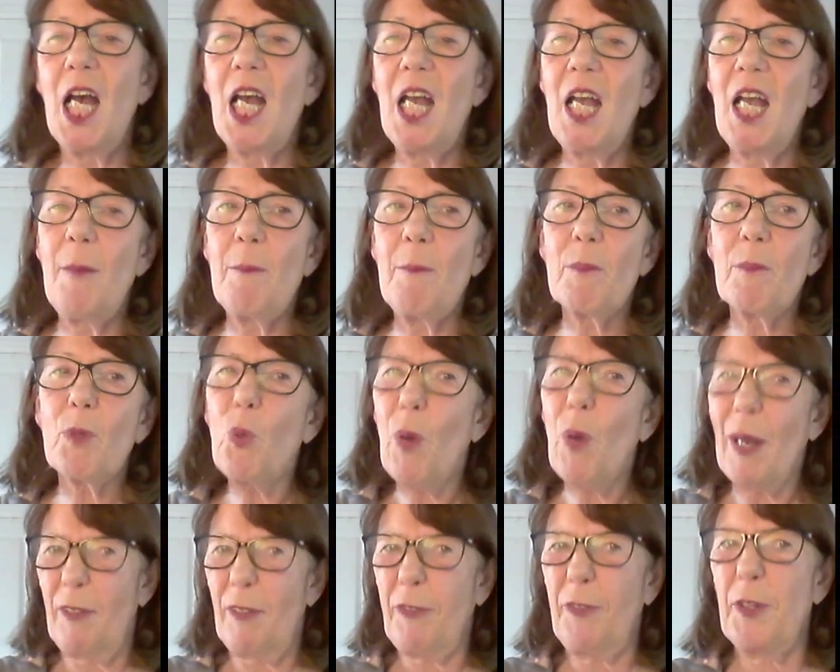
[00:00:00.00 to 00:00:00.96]

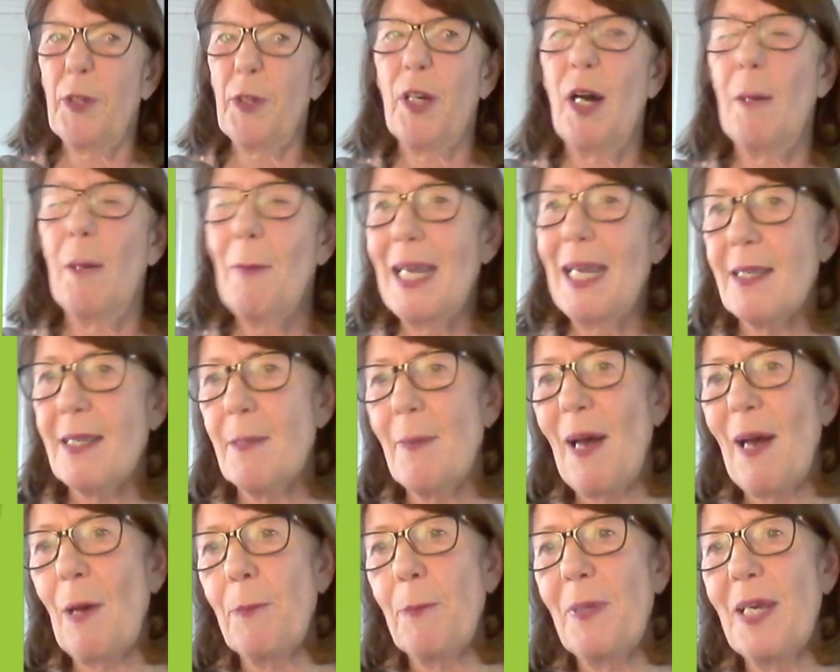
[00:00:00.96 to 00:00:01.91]
Quite a few comments
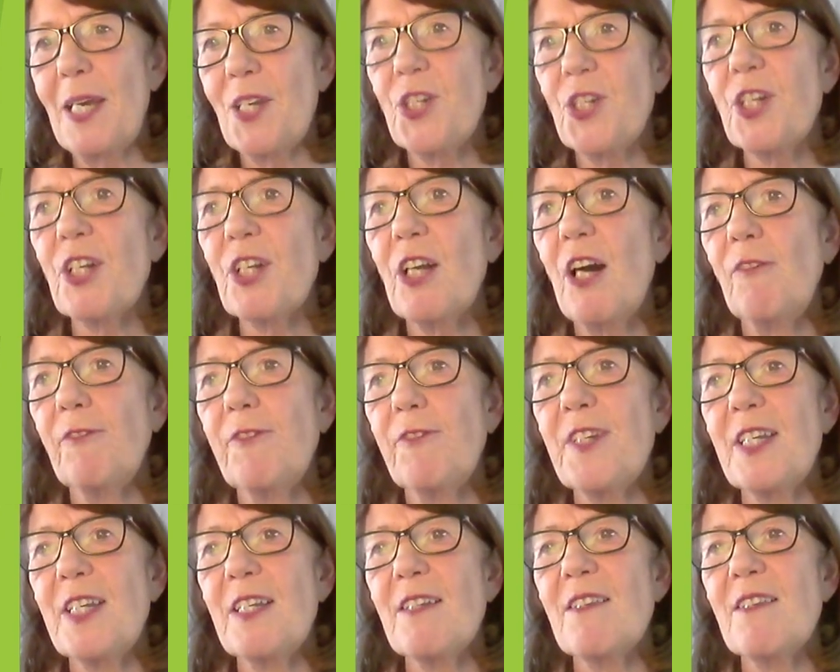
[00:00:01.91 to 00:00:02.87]
about patient
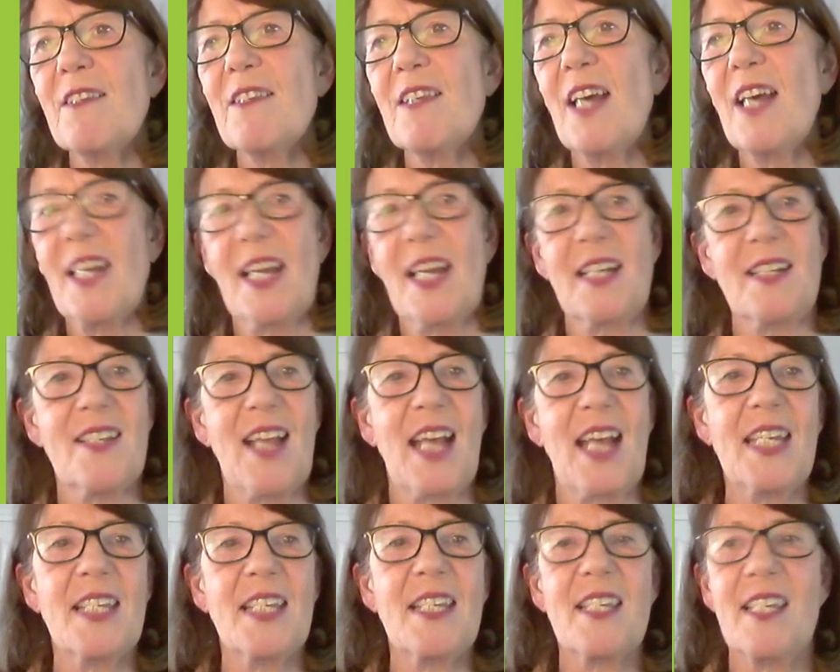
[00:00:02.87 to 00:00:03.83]
confidence and
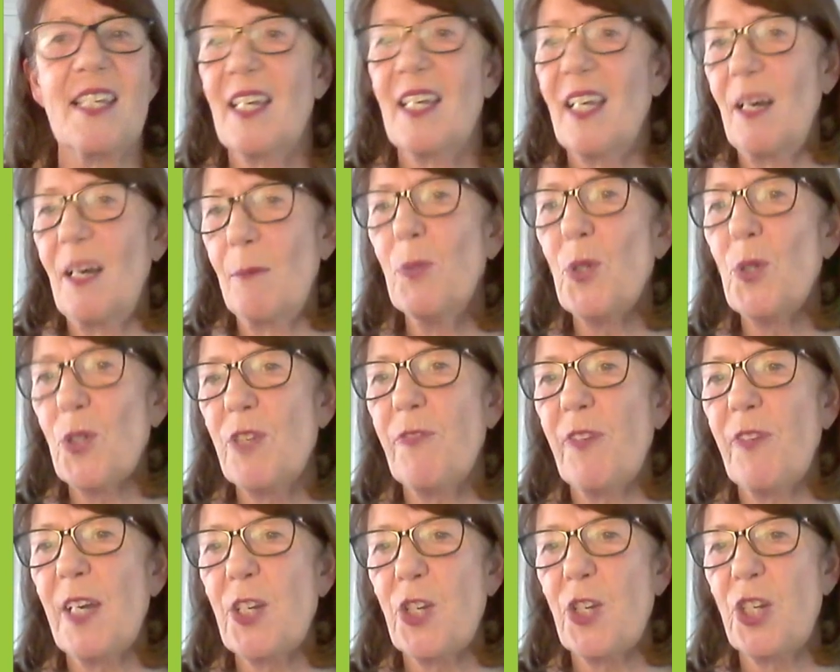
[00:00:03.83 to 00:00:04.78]
anxiety and
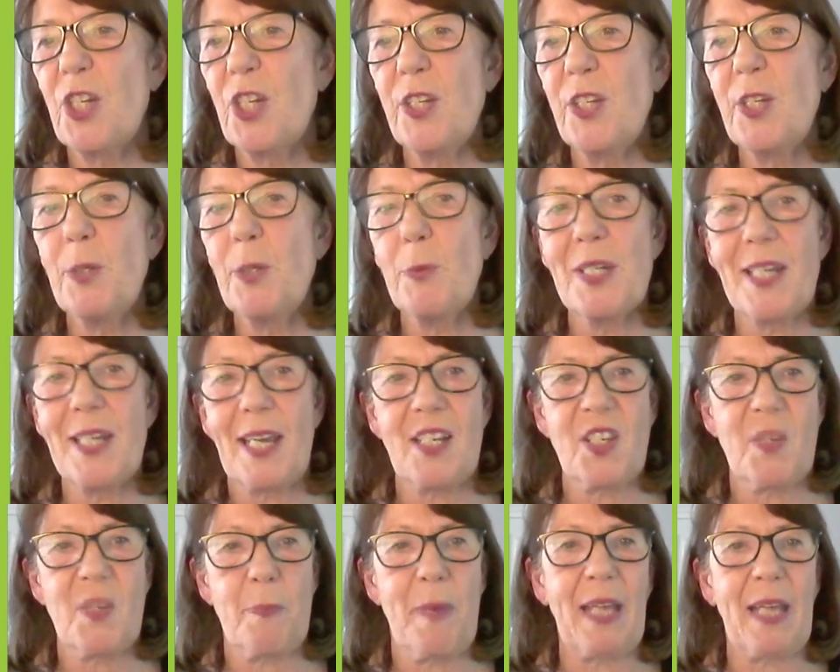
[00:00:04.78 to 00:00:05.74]
motivation, and you would
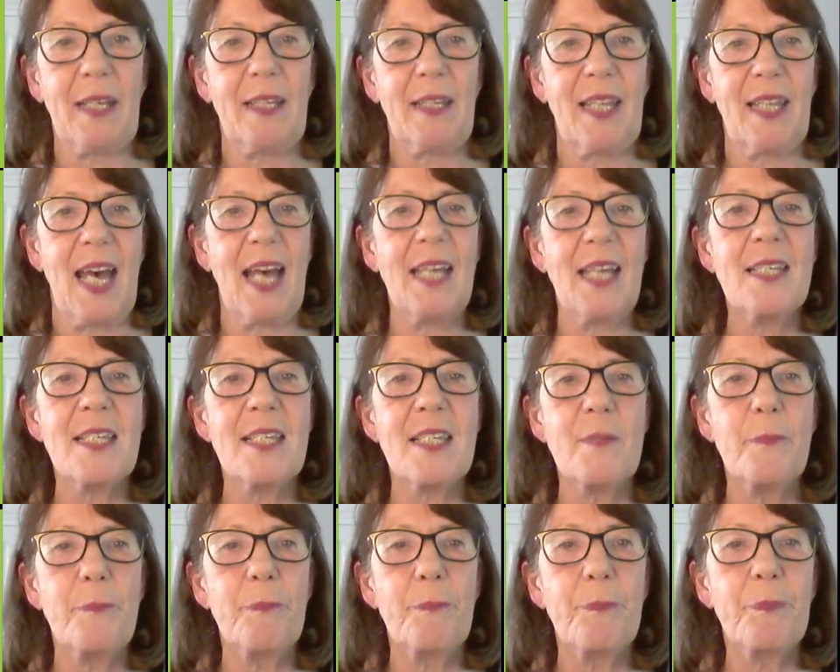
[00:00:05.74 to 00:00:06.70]
expect
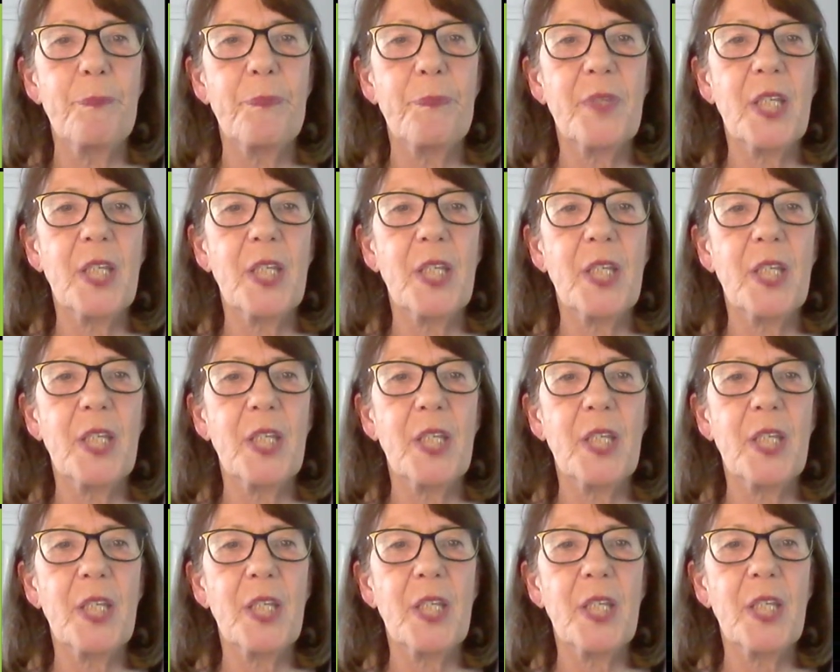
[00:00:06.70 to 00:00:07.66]
that.
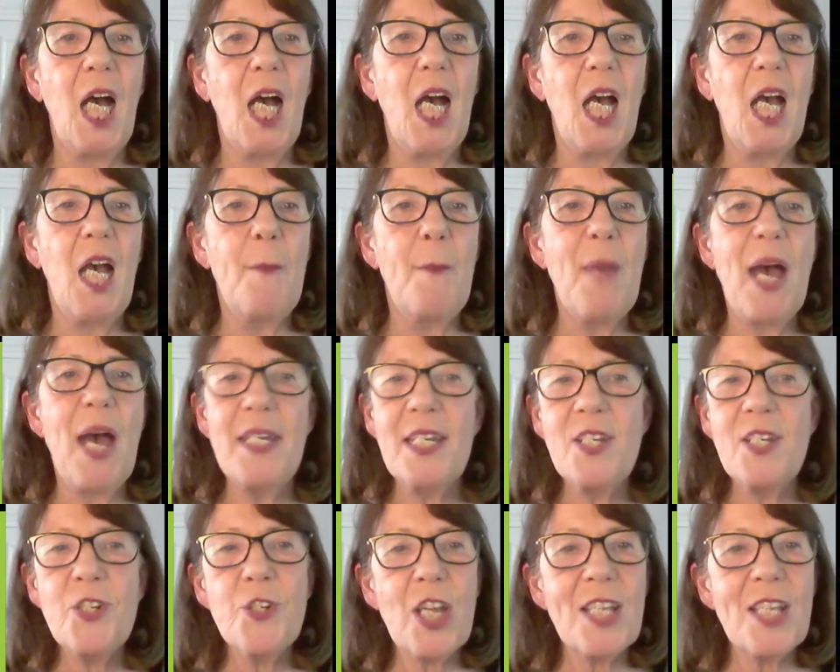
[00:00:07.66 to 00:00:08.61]

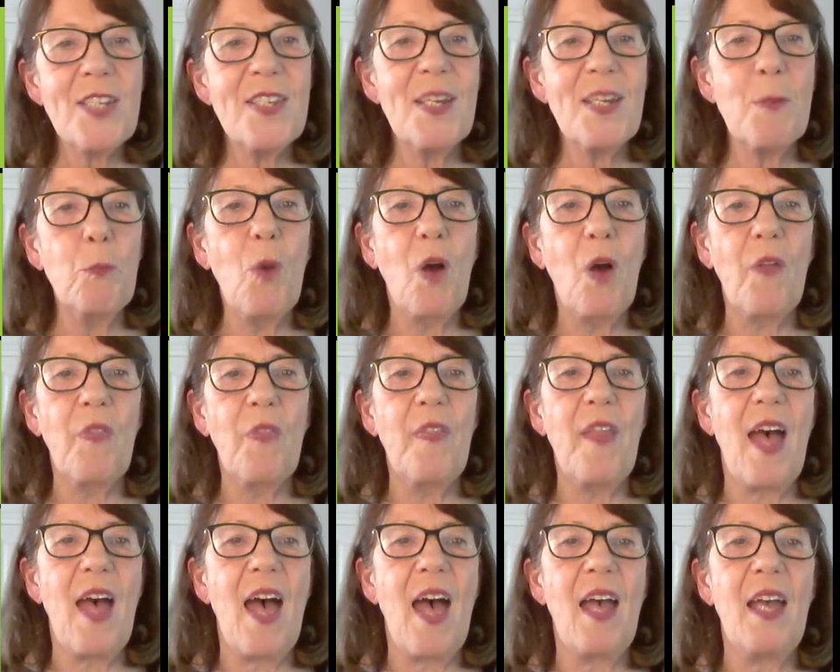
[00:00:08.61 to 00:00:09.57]
An interesting
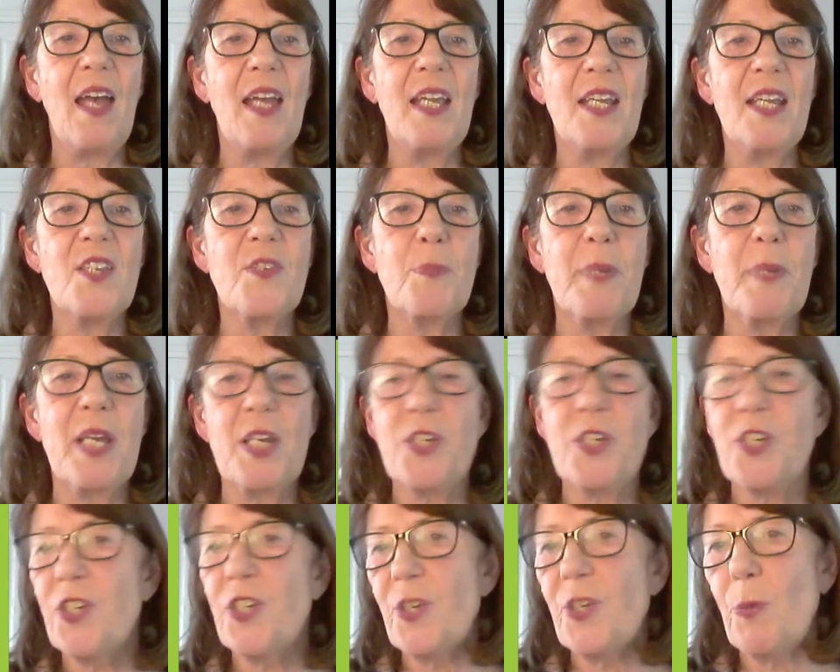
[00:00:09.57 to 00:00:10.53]
one there is
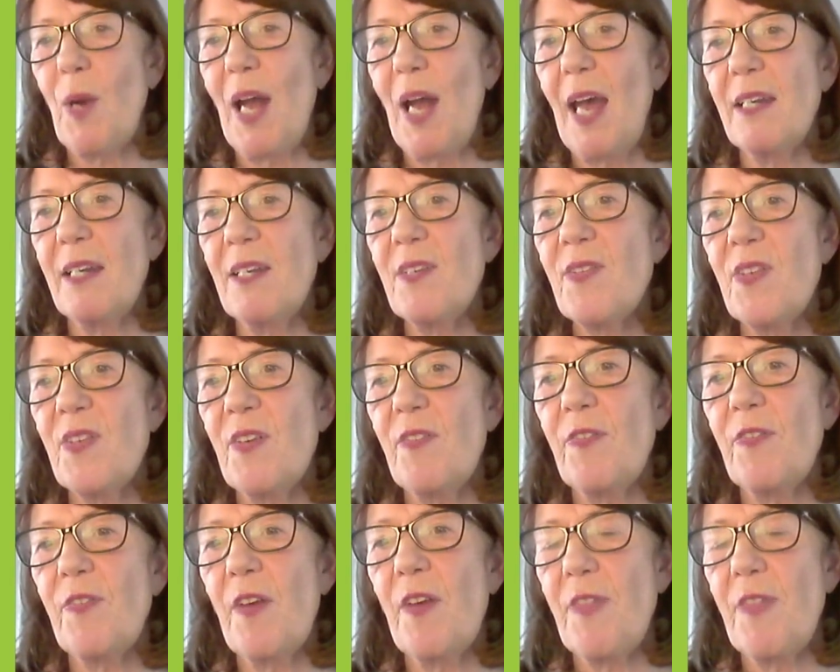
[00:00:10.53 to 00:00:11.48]
patient awareness
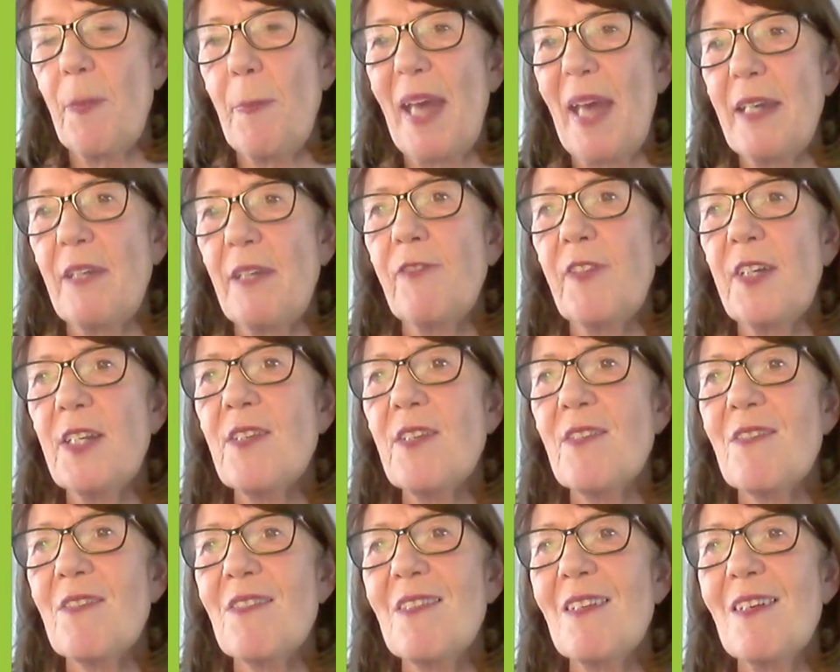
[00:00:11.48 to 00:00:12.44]
of the
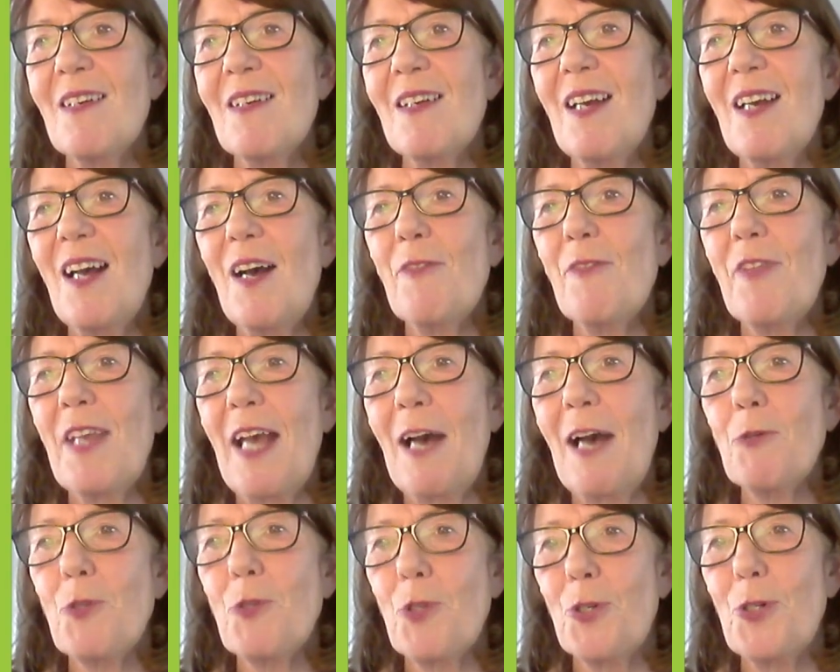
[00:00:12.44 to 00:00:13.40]
benefits of the
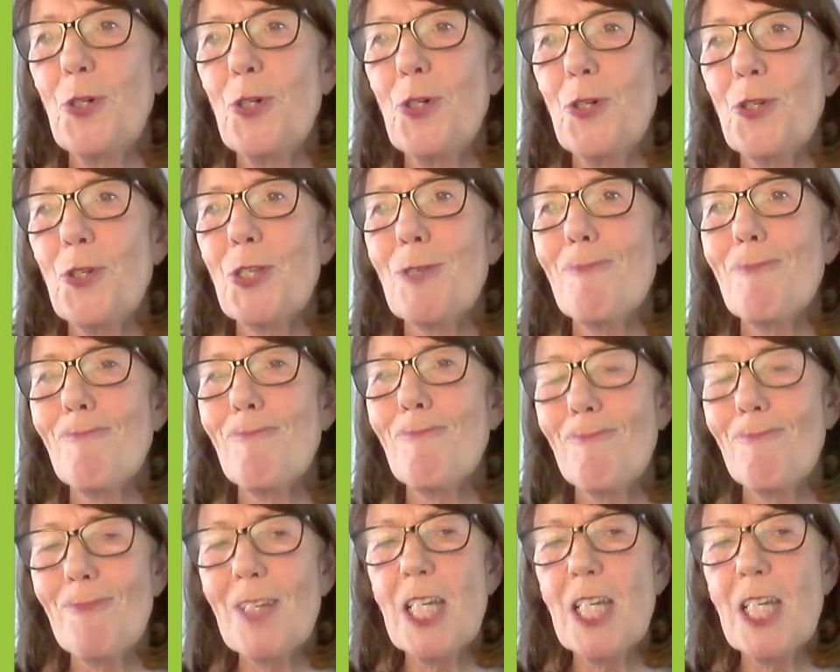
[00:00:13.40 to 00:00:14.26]
outdoors.